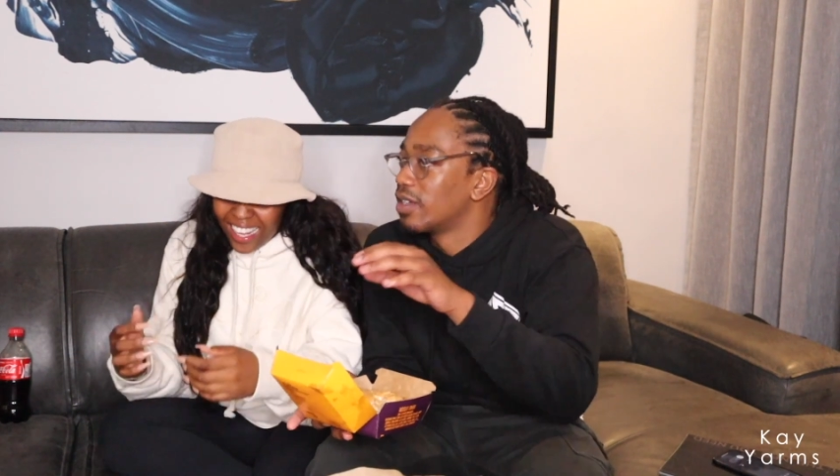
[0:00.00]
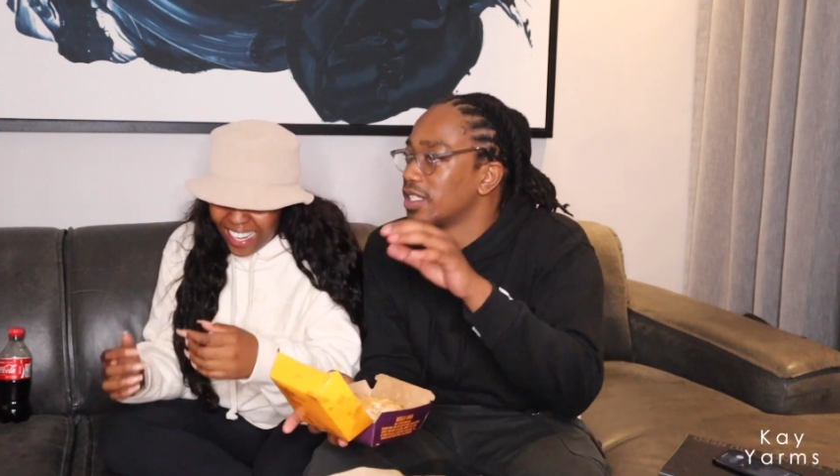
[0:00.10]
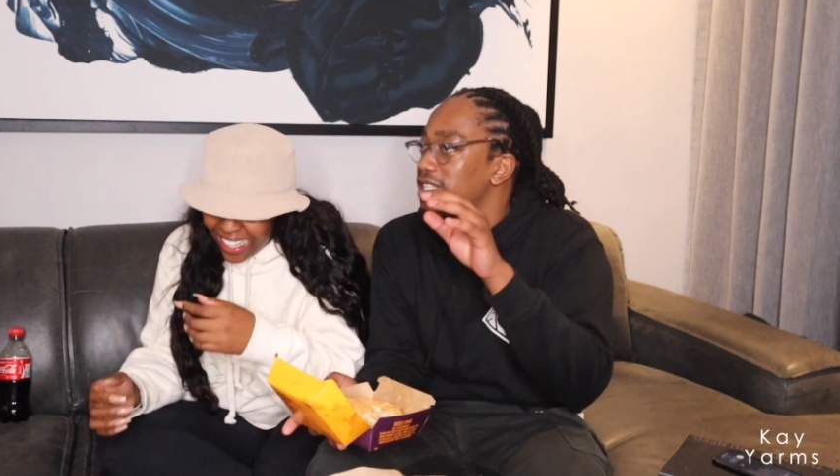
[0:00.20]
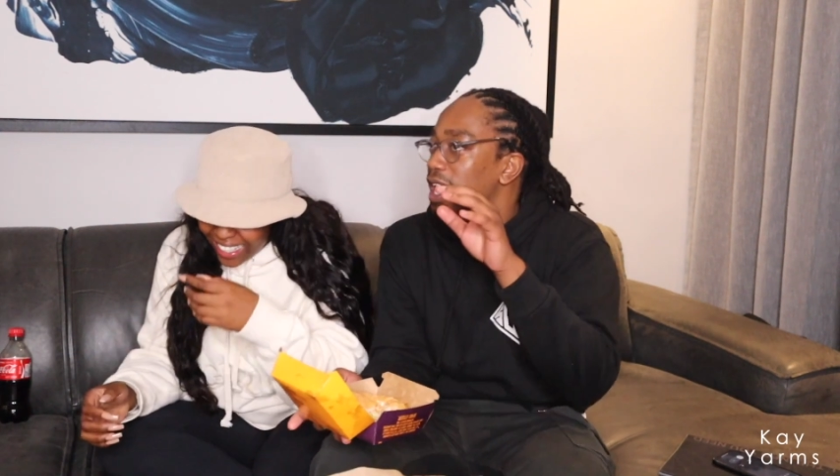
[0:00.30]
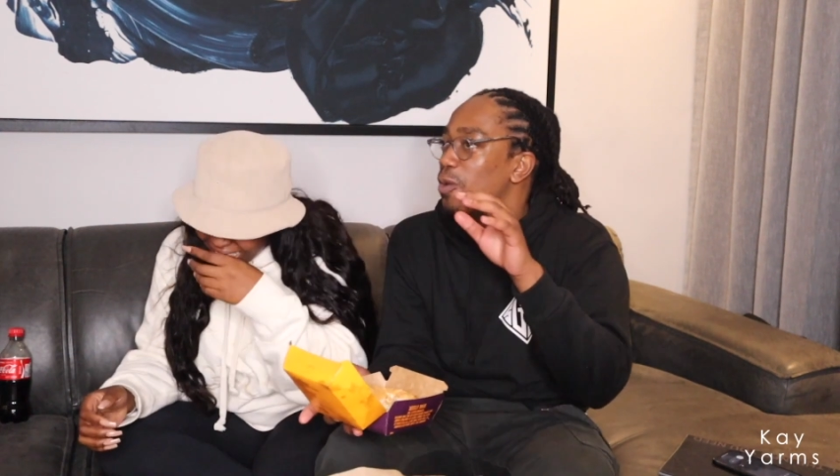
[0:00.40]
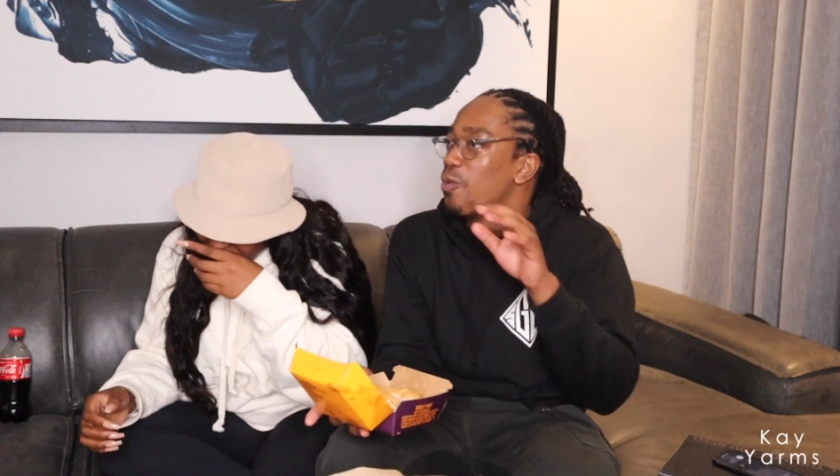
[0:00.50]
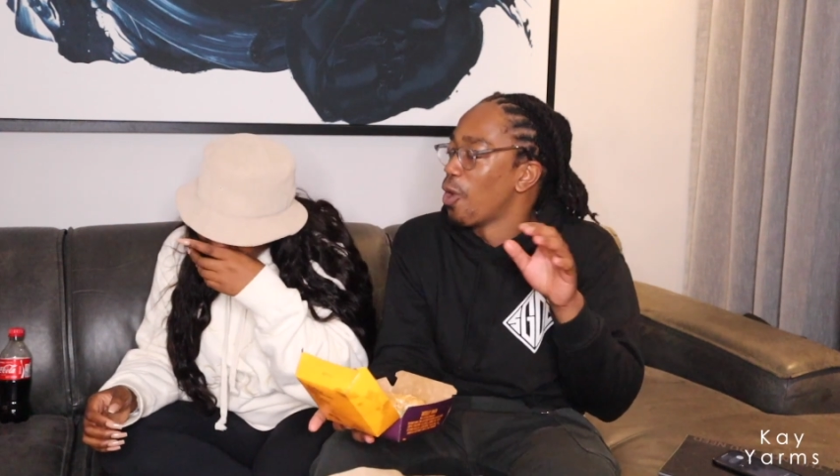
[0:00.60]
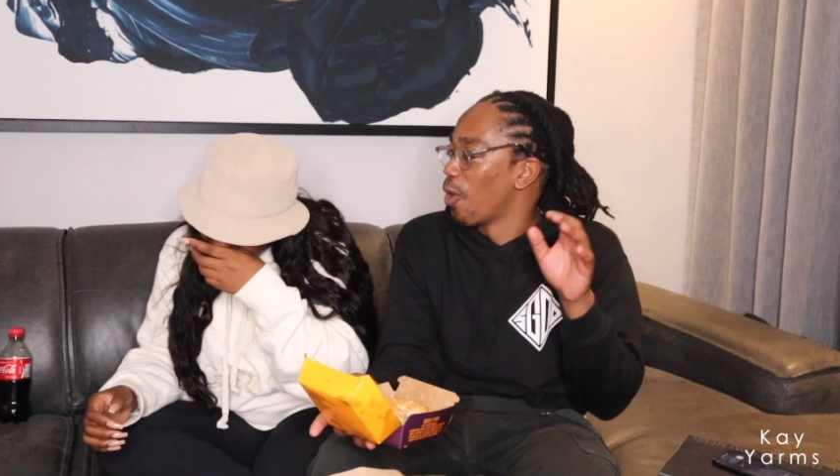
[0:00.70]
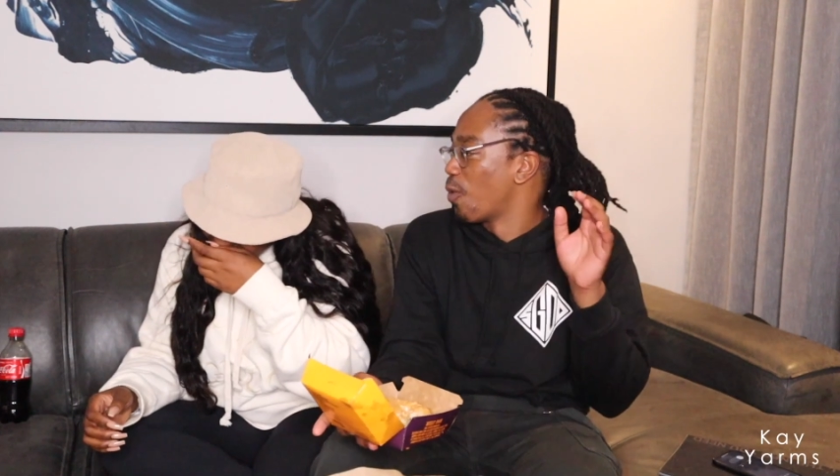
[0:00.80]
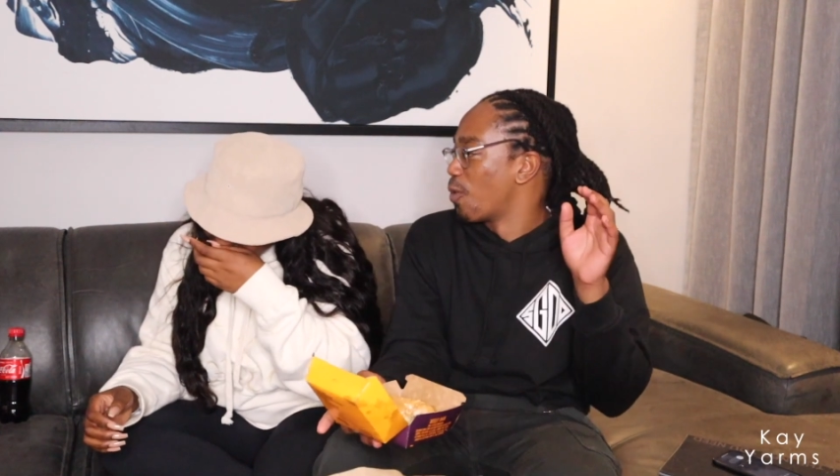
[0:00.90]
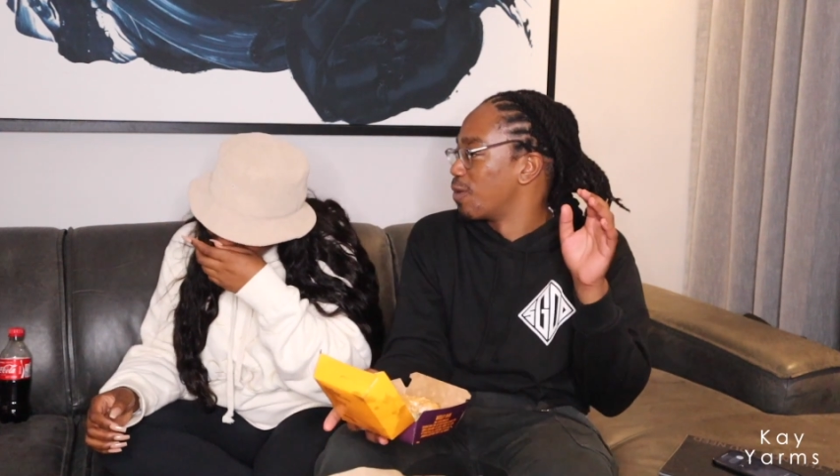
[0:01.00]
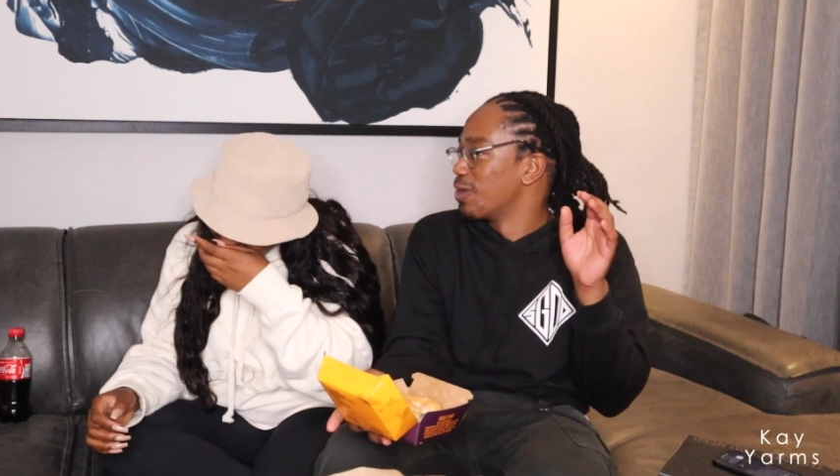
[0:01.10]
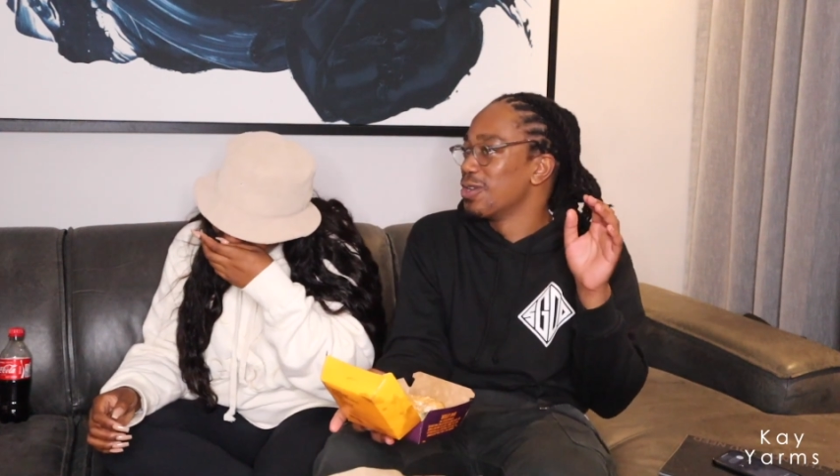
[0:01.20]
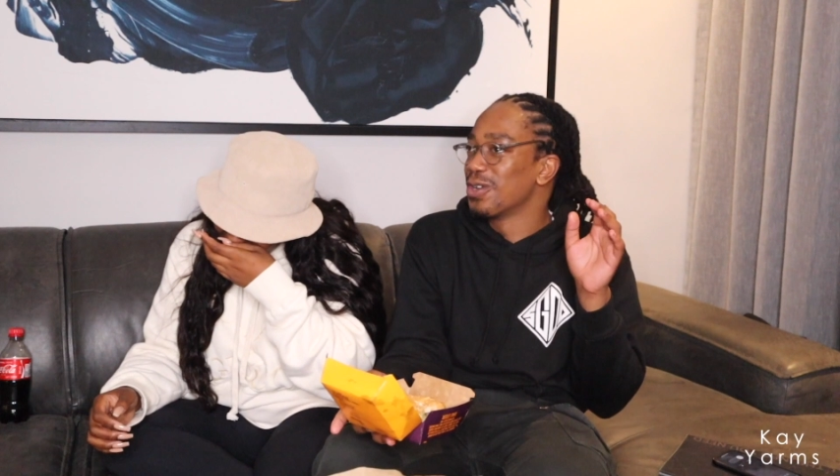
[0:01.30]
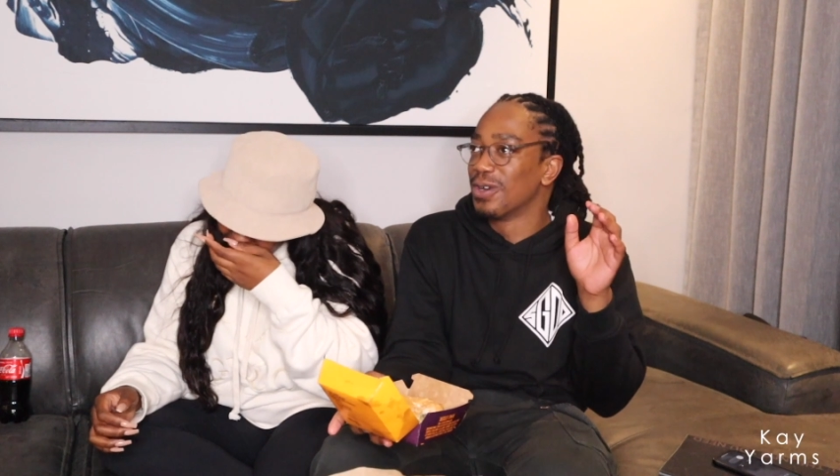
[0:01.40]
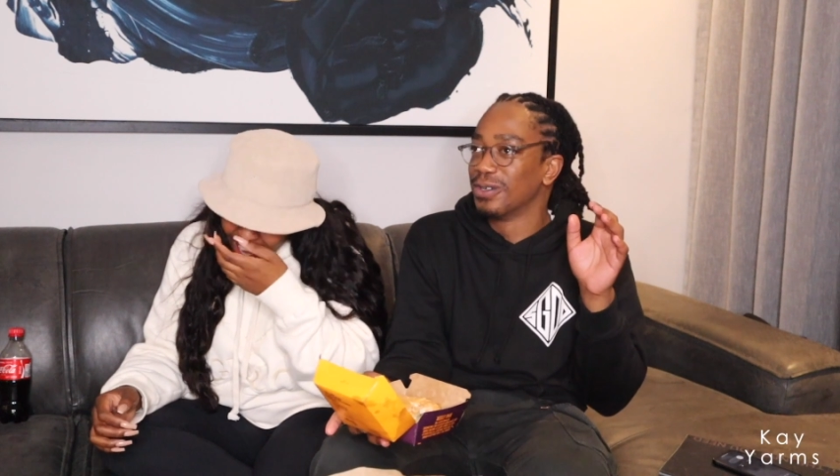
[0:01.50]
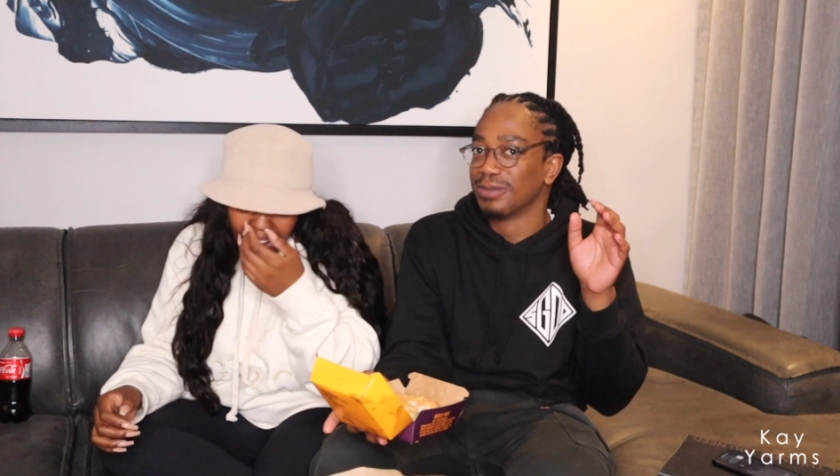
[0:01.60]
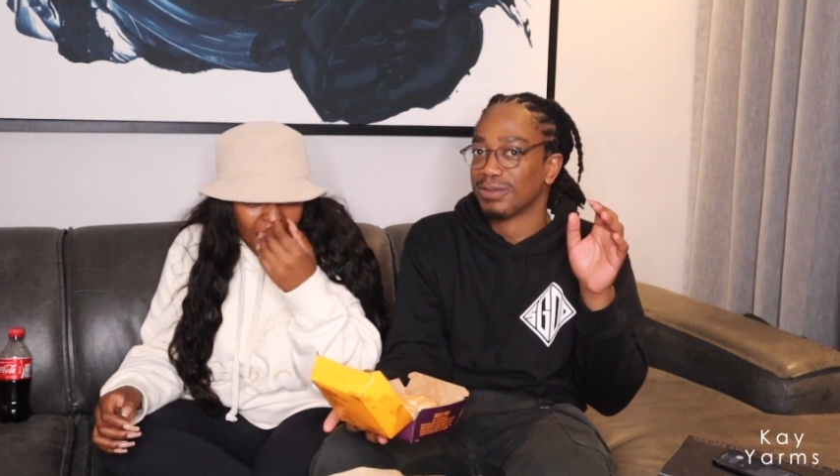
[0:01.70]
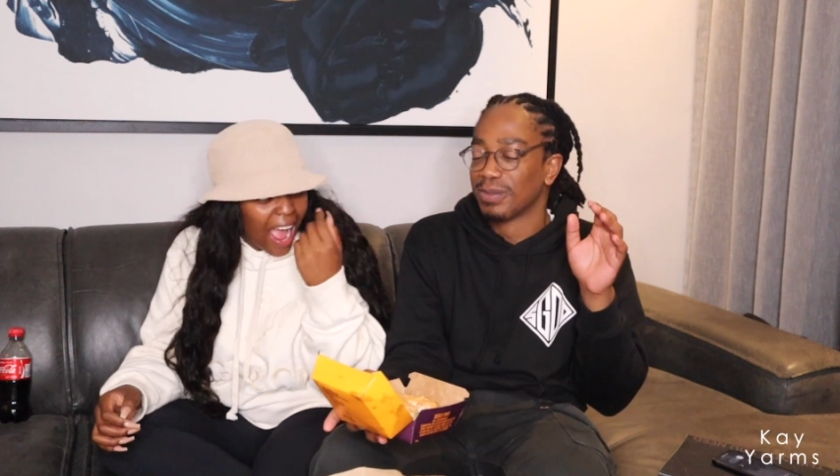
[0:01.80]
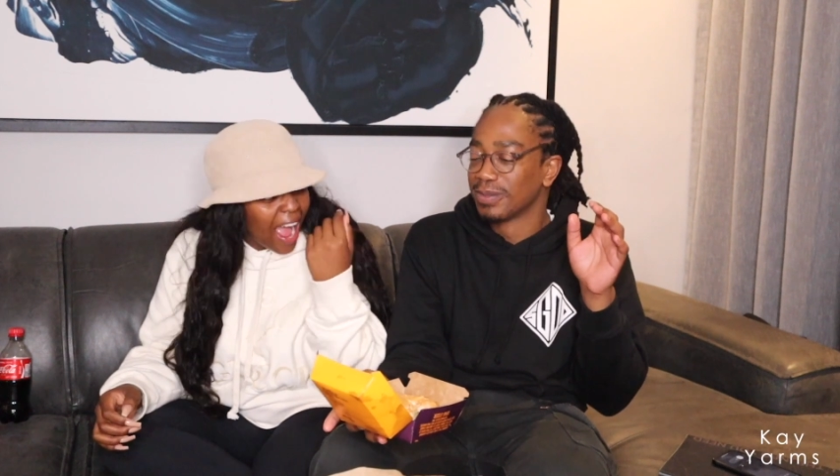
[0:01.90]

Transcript: was just like, whoa, you know,